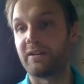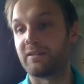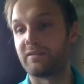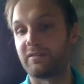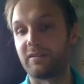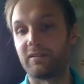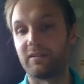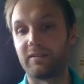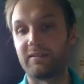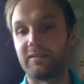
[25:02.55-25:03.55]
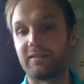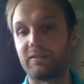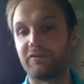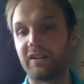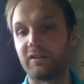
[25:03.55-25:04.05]
And as I say, it didn't take
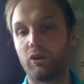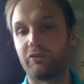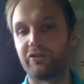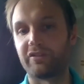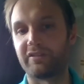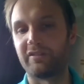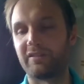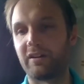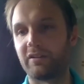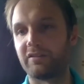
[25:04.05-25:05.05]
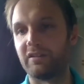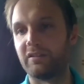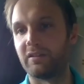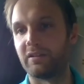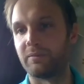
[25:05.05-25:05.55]
very long for us to start
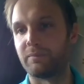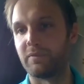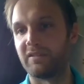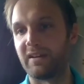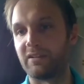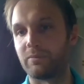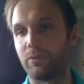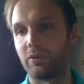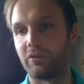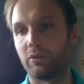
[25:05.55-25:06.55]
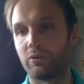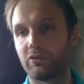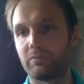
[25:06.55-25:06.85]
seeing the tangible results.